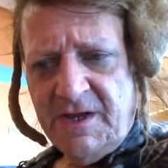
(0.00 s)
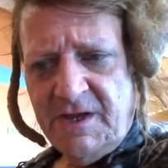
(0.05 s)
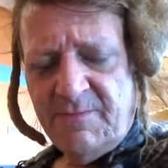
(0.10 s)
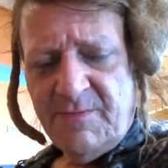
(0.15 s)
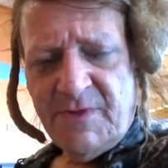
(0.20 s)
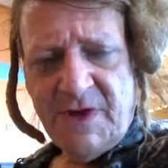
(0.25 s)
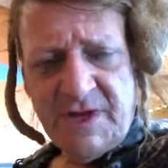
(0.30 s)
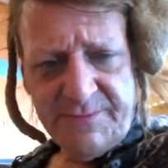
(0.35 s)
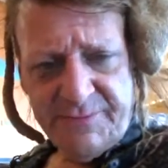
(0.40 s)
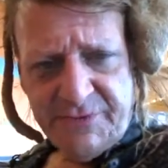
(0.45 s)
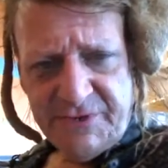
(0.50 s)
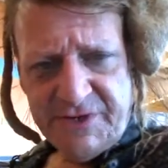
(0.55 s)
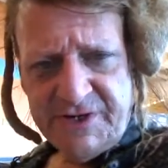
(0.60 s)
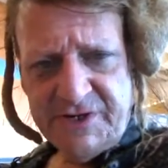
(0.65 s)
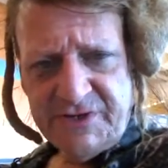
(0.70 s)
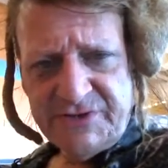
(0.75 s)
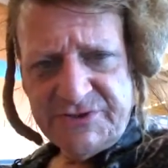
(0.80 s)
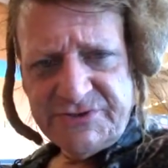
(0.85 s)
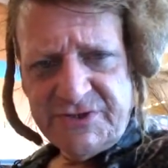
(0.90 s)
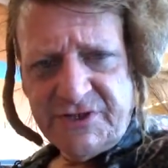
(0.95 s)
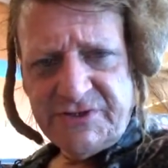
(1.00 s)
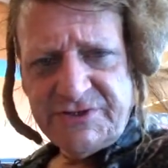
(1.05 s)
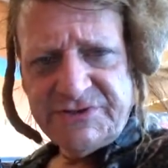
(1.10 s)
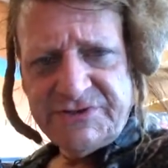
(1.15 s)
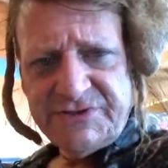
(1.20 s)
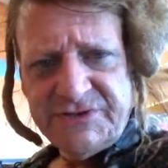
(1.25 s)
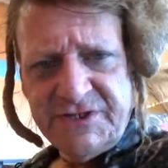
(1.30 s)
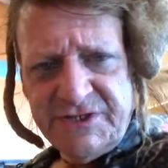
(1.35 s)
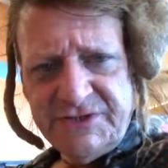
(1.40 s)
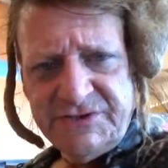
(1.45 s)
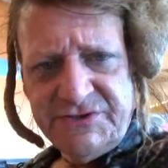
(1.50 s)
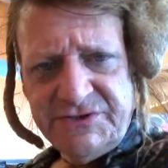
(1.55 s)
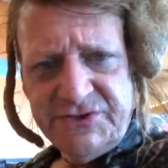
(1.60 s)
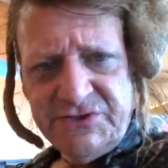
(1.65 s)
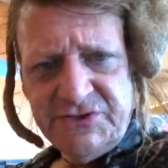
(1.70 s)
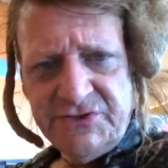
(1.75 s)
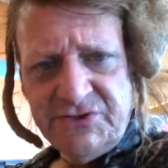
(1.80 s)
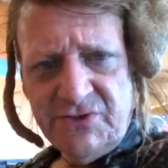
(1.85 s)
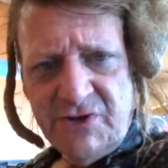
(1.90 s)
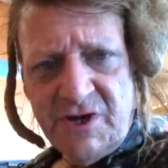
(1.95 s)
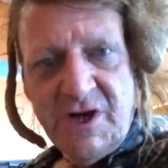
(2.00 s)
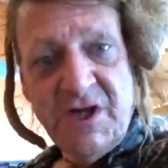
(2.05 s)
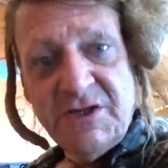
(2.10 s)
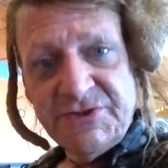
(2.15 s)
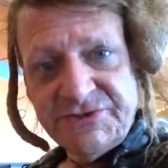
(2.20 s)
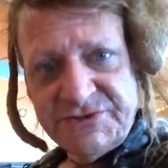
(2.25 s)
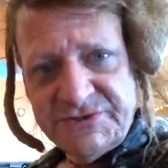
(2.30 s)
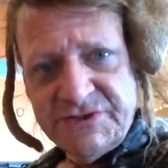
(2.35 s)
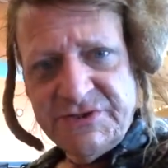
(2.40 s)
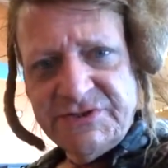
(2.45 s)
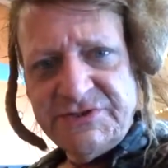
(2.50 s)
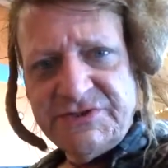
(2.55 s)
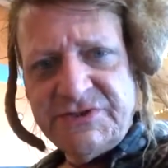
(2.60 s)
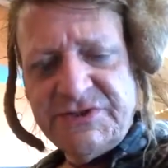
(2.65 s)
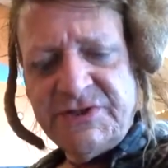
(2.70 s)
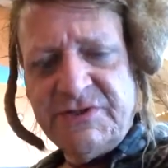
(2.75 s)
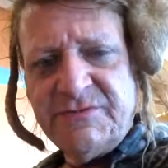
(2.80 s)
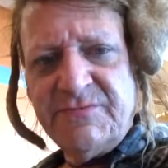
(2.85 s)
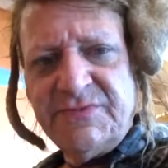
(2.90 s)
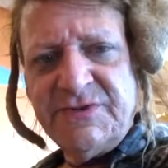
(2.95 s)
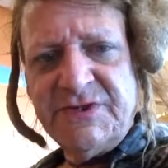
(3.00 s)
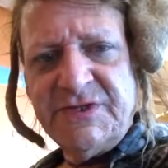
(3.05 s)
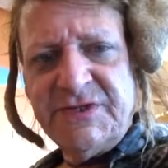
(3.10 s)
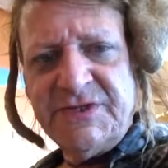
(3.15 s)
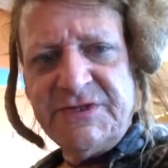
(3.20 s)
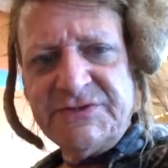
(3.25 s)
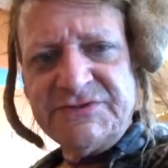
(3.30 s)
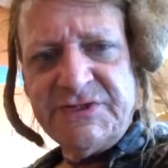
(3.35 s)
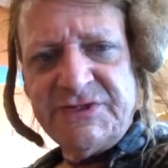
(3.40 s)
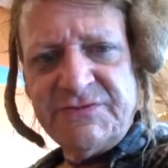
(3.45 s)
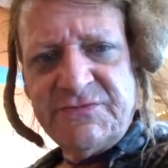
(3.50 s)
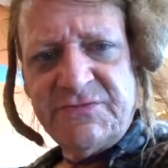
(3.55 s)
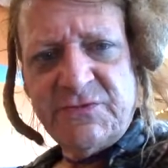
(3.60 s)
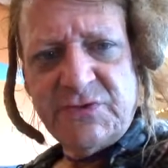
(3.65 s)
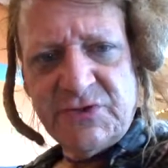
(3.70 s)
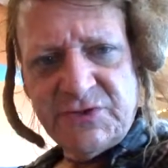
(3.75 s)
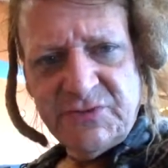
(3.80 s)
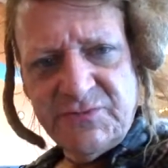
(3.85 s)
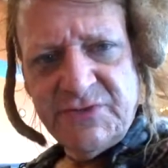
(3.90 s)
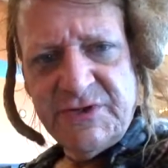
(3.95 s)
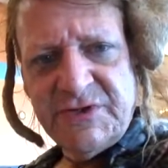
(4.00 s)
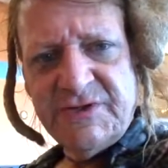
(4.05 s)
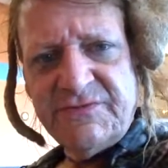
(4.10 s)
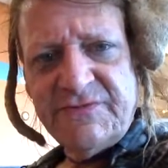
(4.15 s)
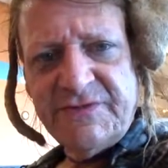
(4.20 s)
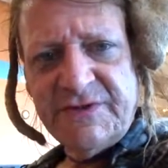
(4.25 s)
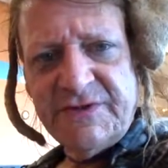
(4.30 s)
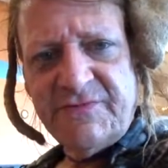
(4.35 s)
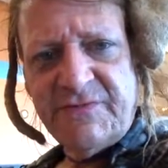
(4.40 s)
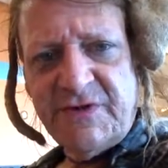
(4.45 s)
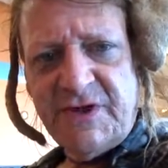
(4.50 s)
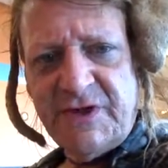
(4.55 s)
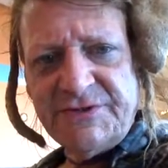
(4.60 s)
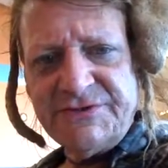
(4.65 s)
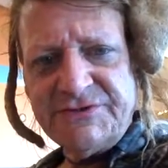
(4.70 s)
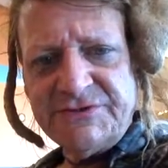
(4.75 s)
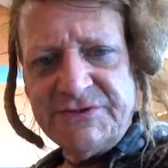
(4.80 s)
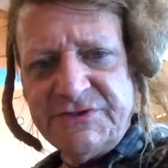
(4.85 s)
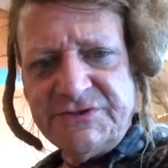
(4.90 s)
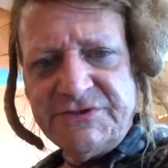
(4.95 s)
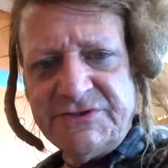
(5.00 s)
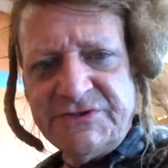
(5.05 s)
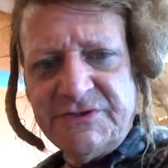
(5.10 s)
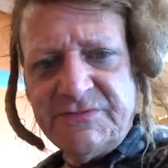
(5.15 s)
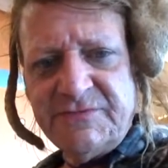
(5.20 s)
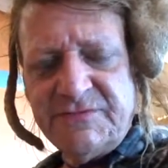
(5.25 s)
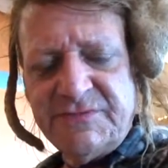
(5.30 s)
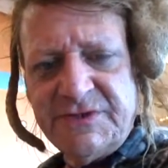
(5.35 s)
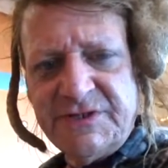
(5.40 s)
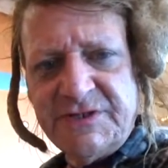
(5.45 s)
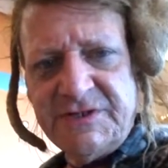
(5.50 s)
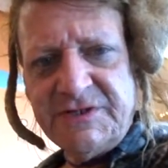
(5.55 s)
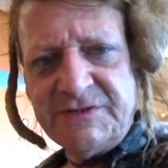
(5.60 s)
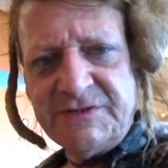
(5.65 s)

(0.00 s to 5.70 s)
My prayers are set to all sentient beings and for the benefit of all sentient beings.